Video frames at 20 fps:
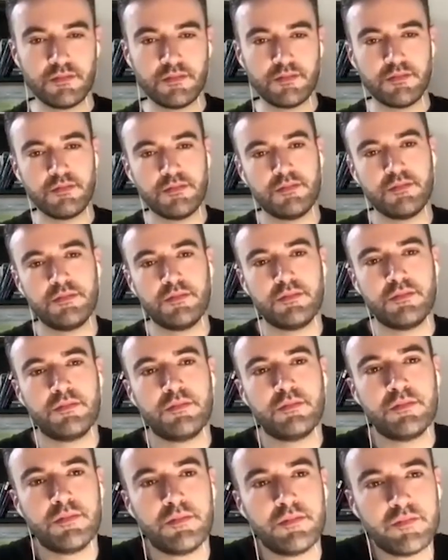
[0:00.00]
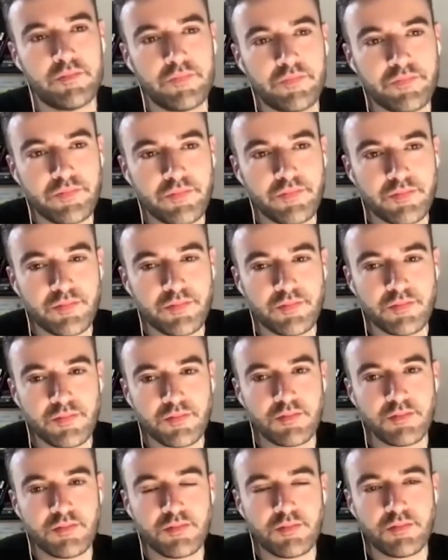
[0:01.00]
content for each of the platforms,
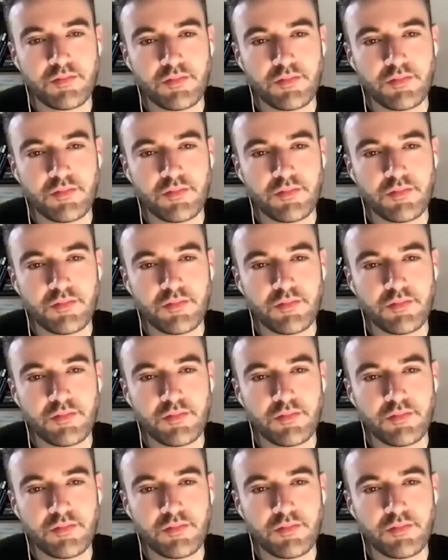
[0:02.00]
and